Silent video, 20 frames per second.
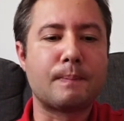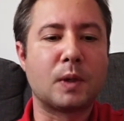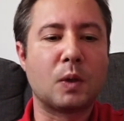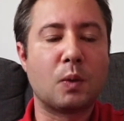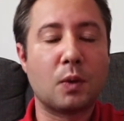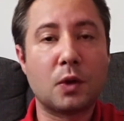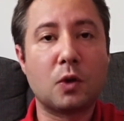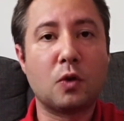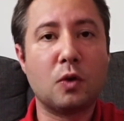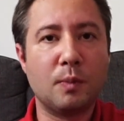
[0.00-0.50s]

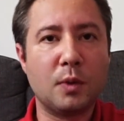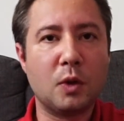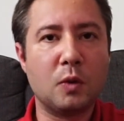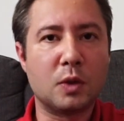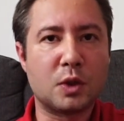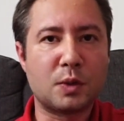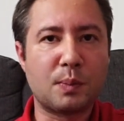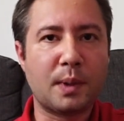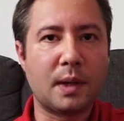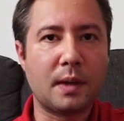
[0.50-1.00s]
with whom you
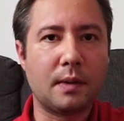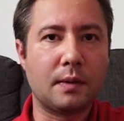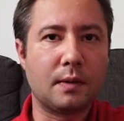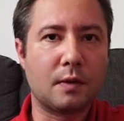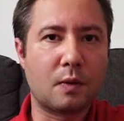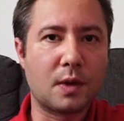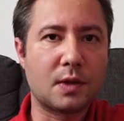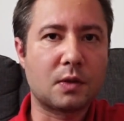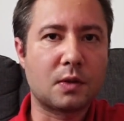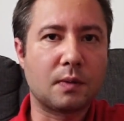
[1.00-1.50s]
will spend the
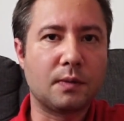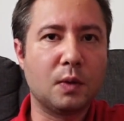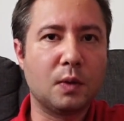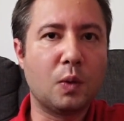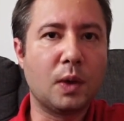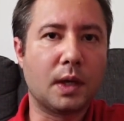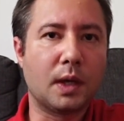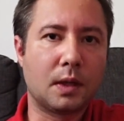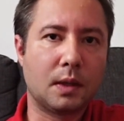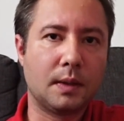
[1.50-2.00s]
rest of the
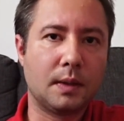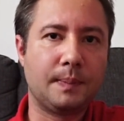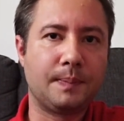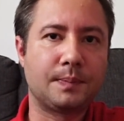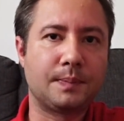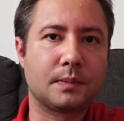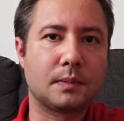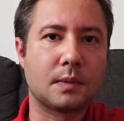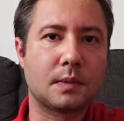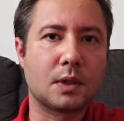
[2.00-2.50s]
week.
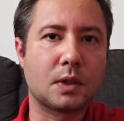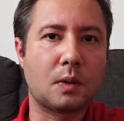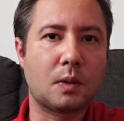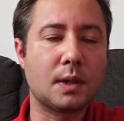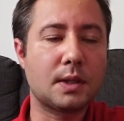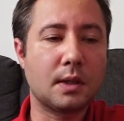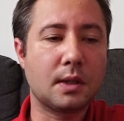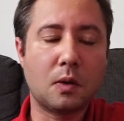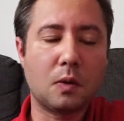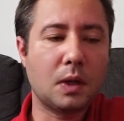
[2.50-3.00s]
So I
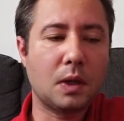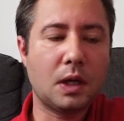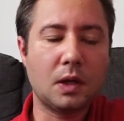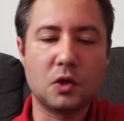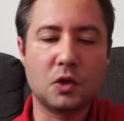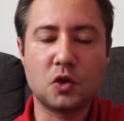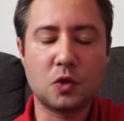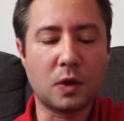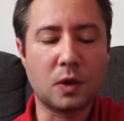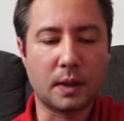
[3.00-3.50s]
said,
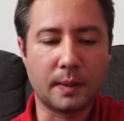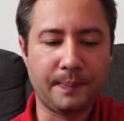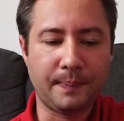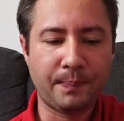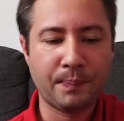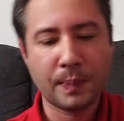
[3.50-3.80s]
okay, sure.